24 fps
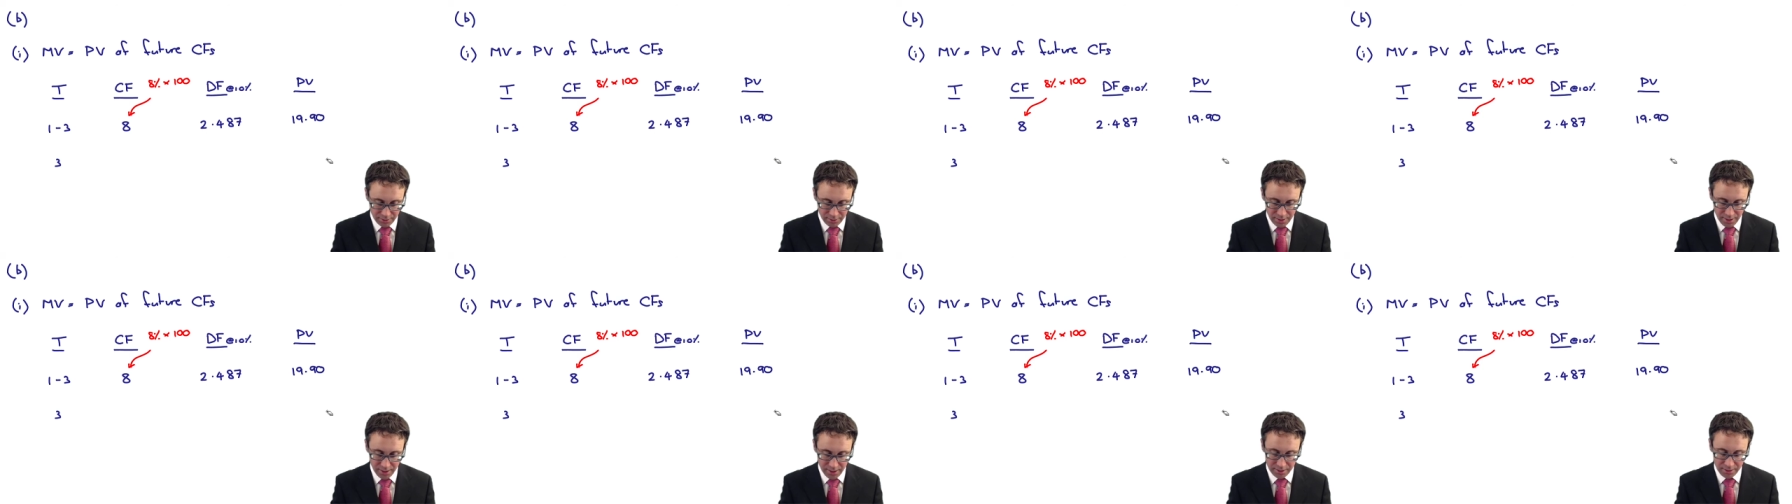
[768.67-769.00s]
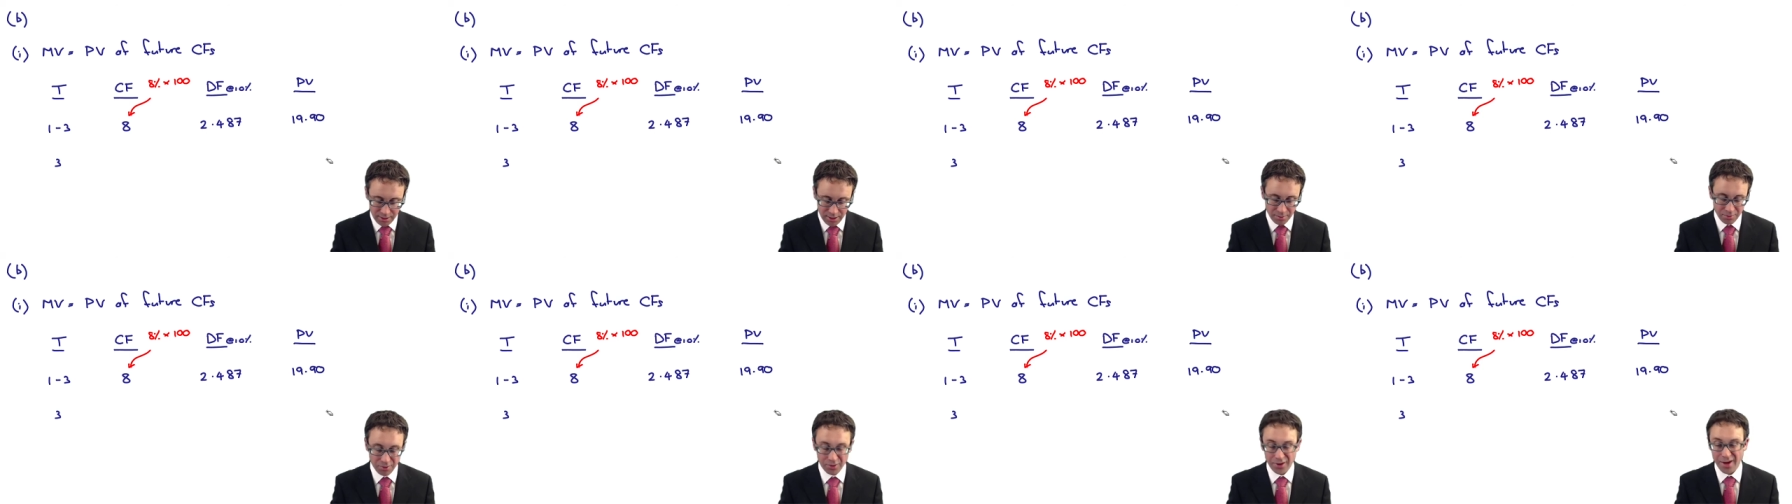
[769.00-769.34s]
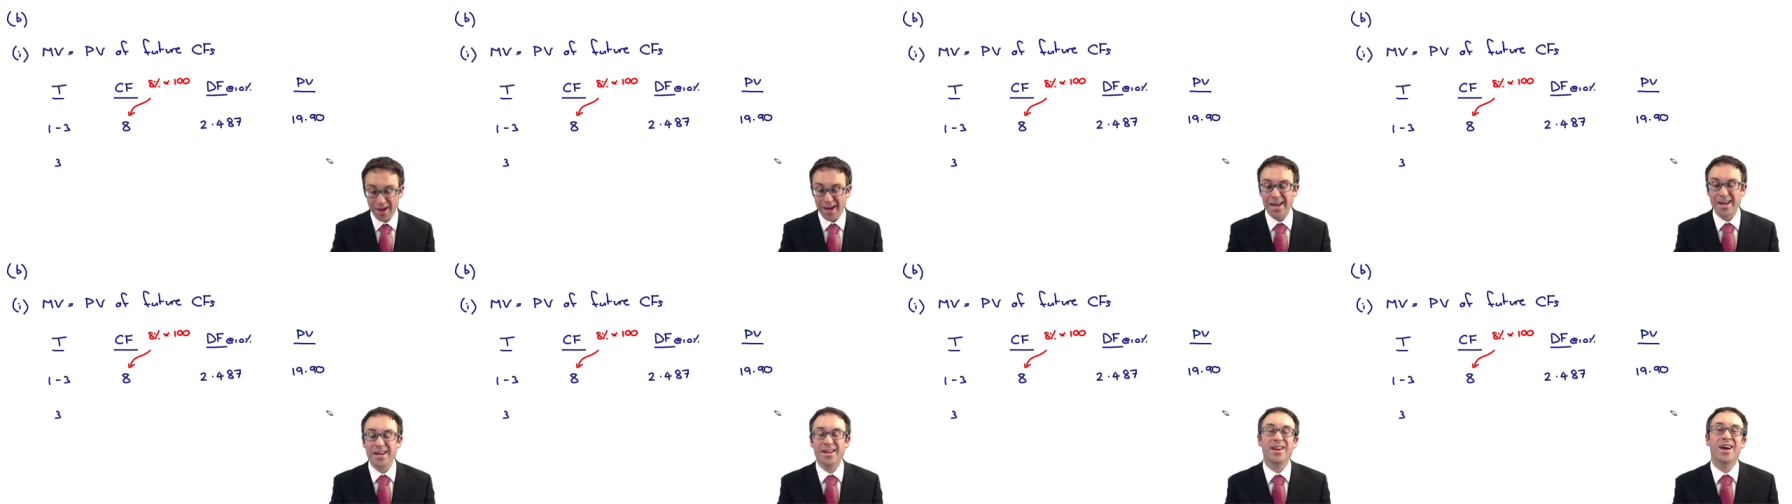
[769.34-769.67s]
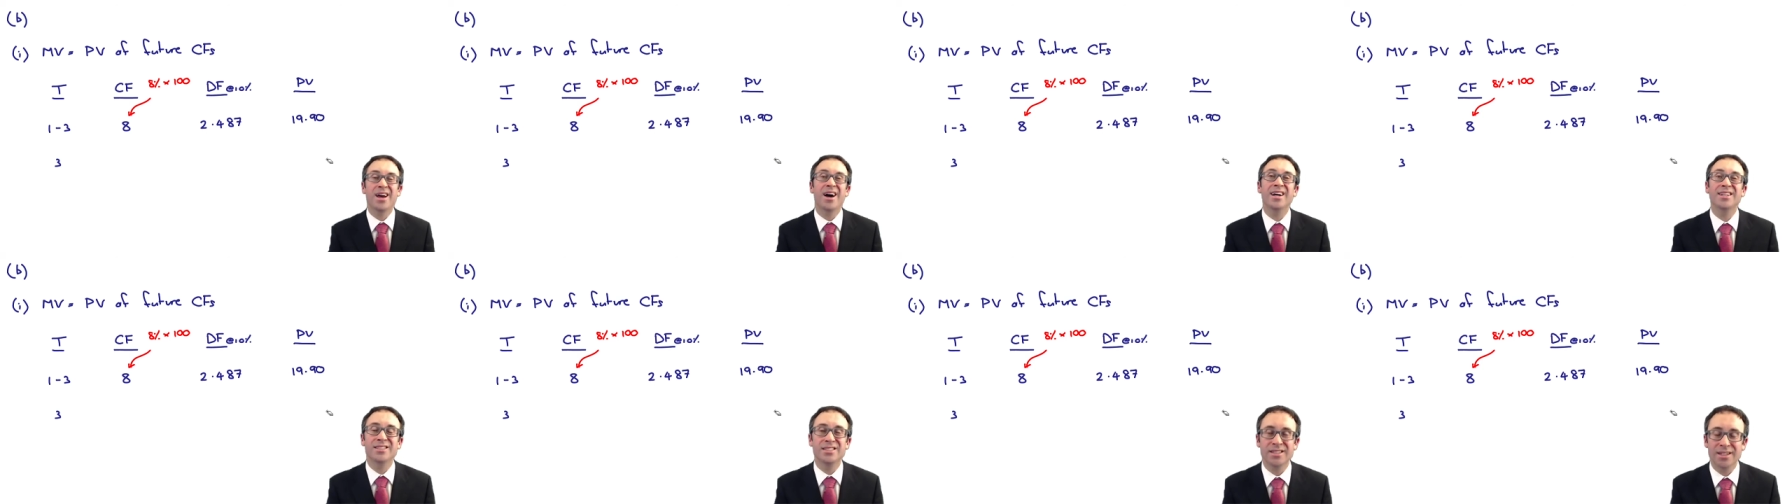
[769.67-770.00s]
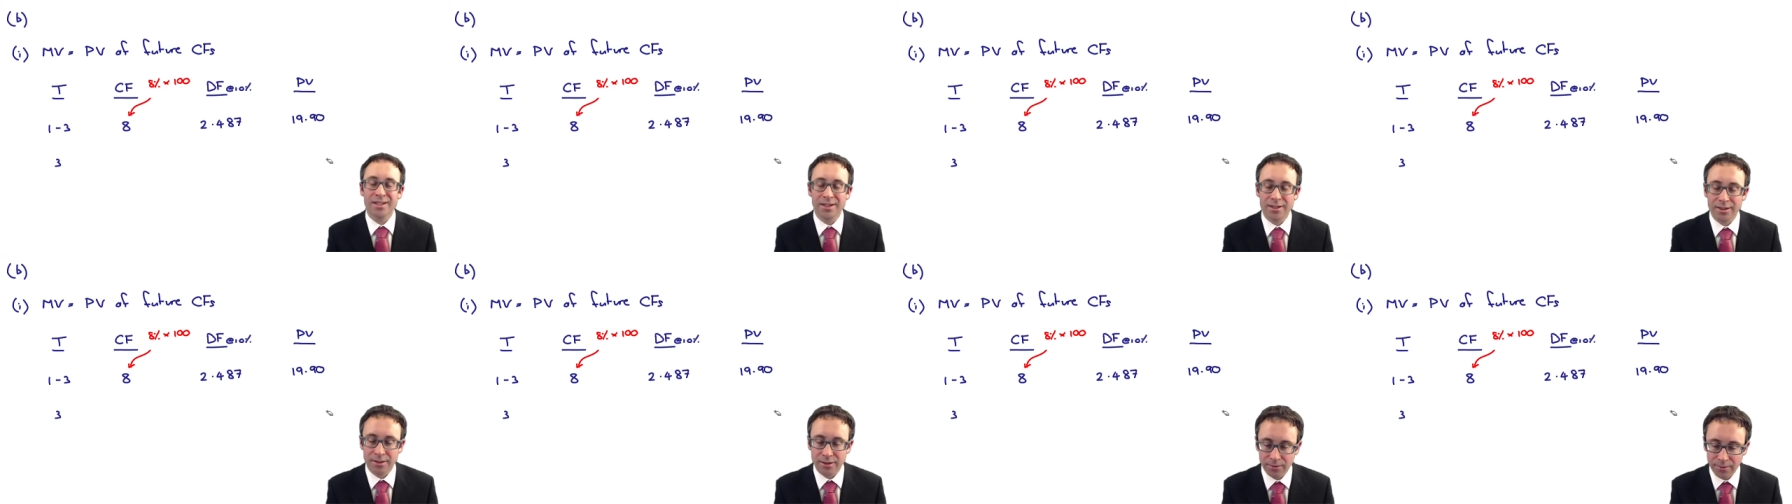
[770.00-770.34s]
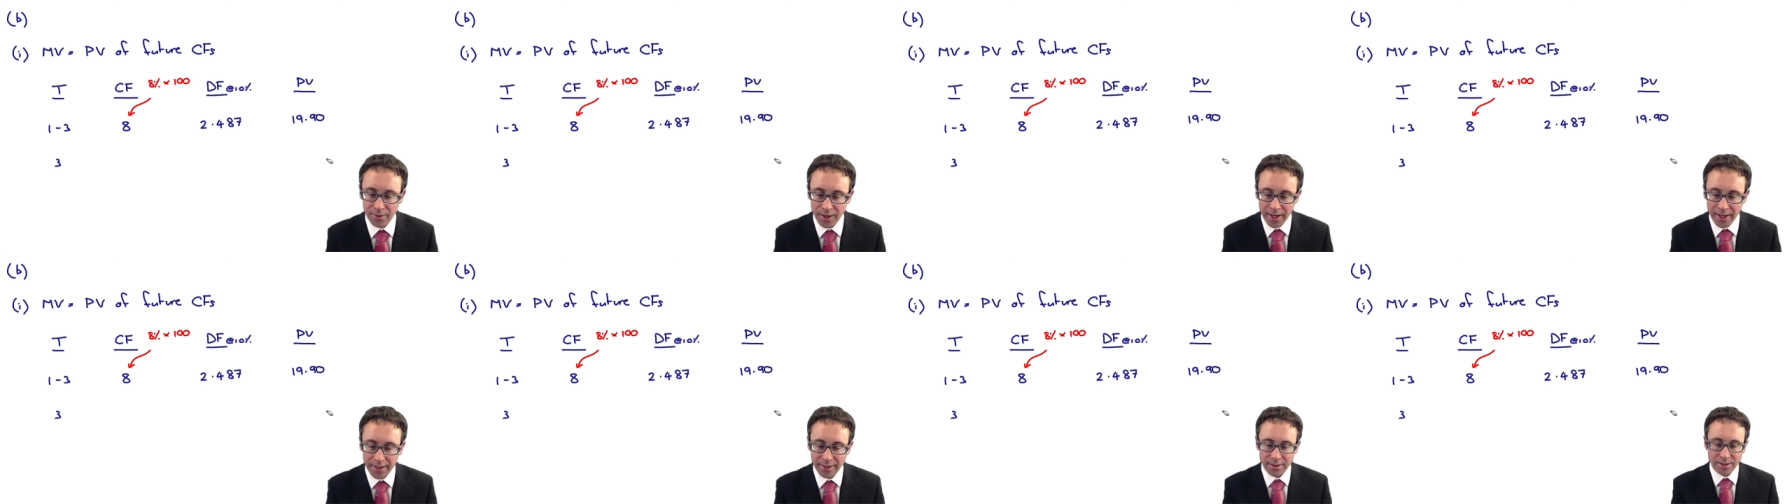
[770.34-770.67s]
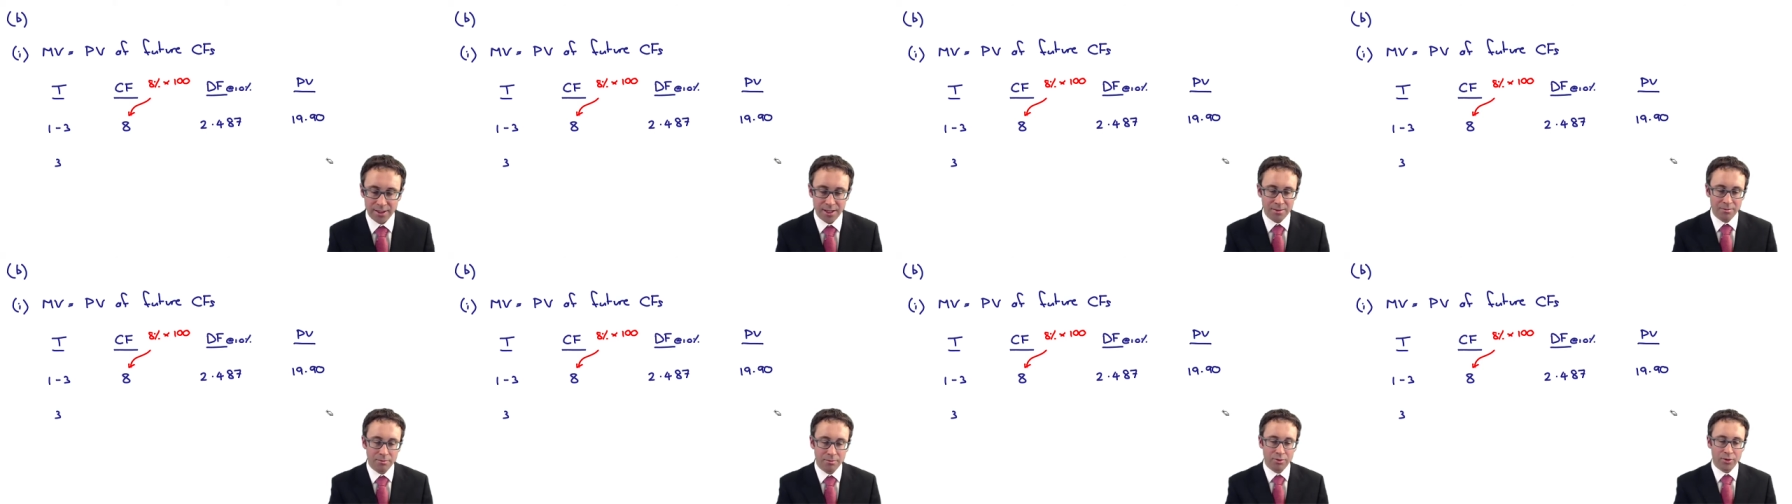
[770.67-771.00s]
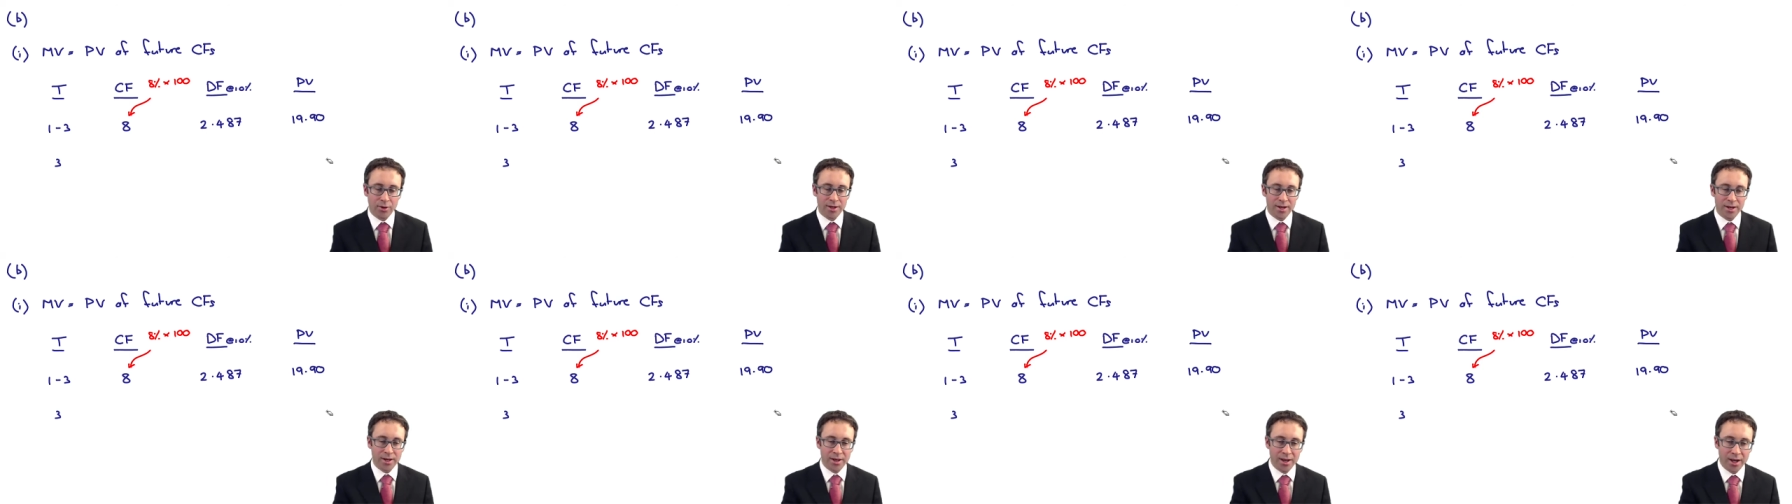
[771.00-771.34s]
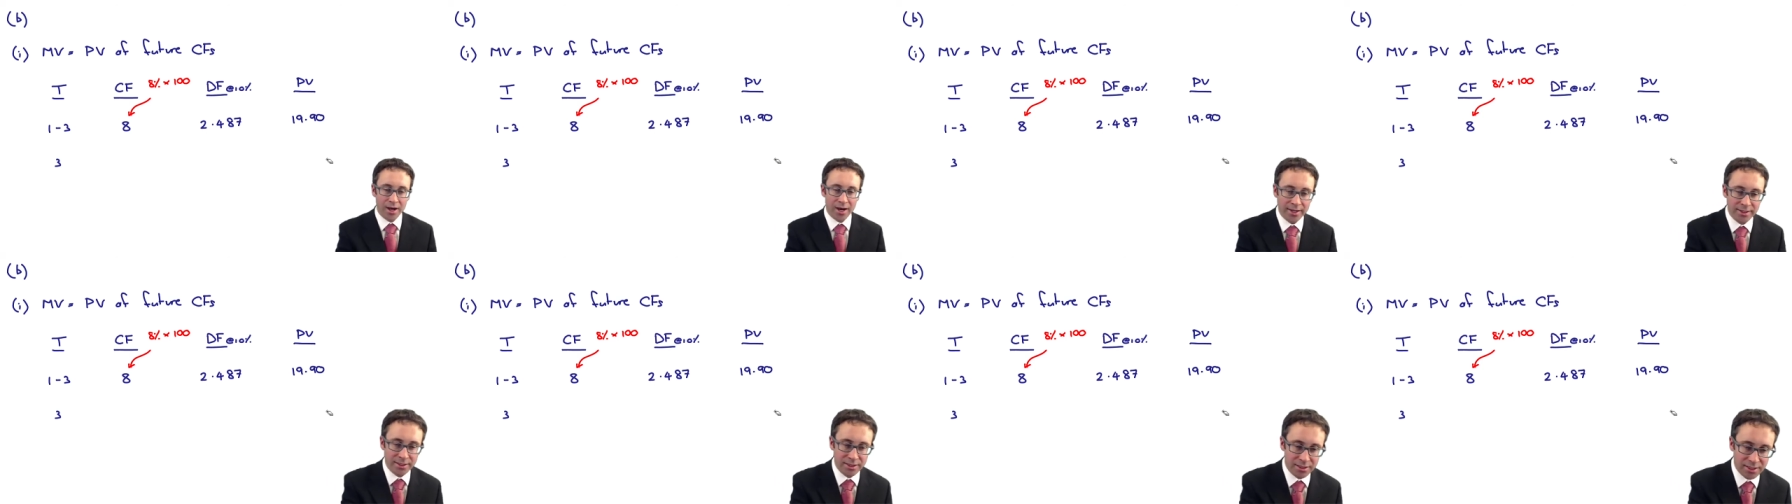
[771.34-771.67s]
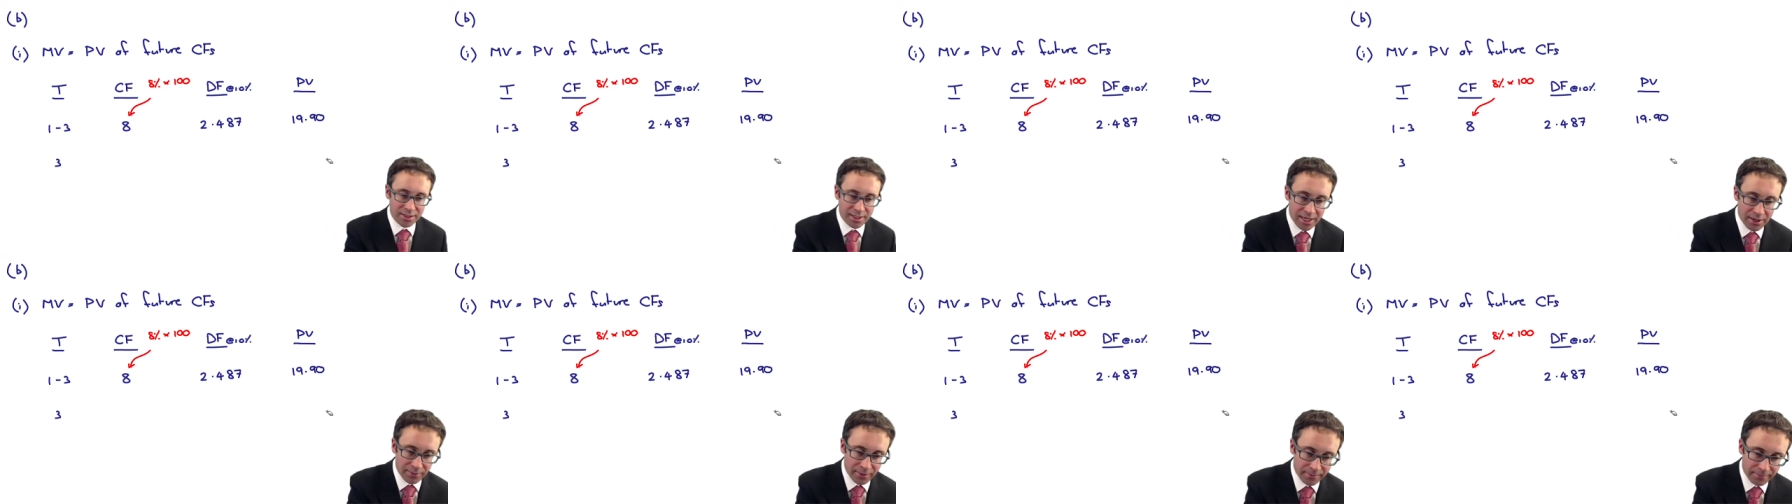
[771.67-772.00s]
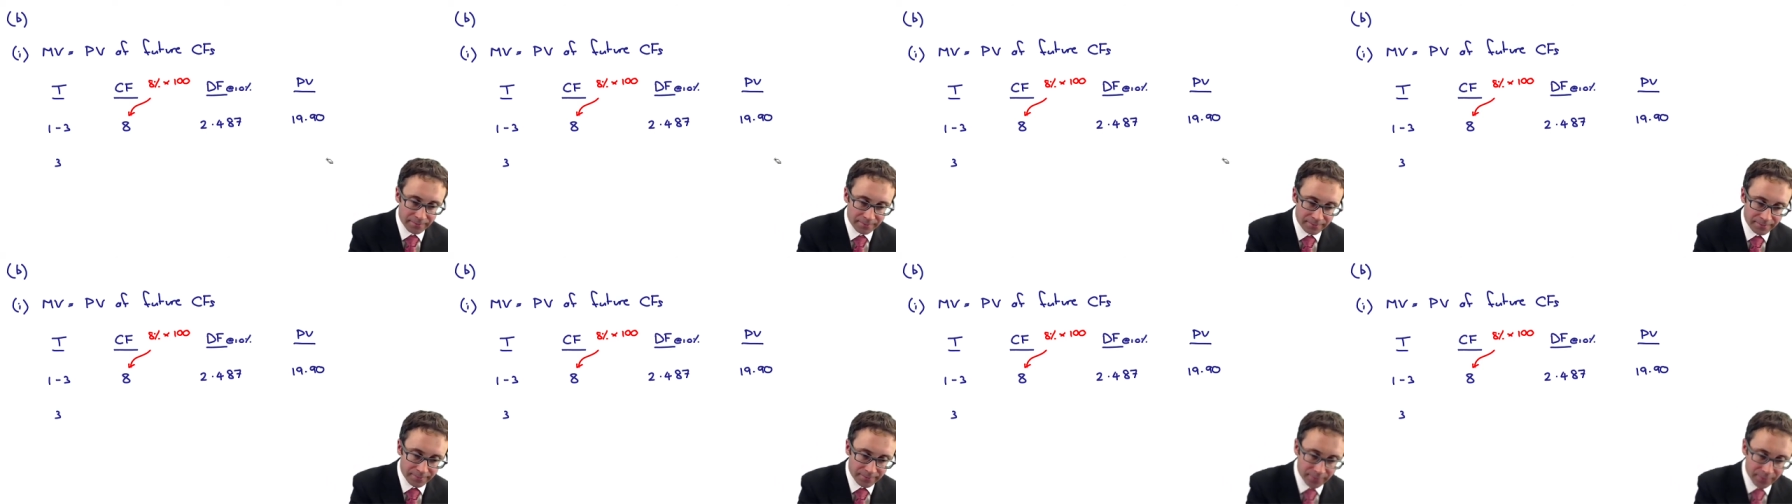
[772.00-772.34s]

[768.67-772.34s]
19.896, so 19.90.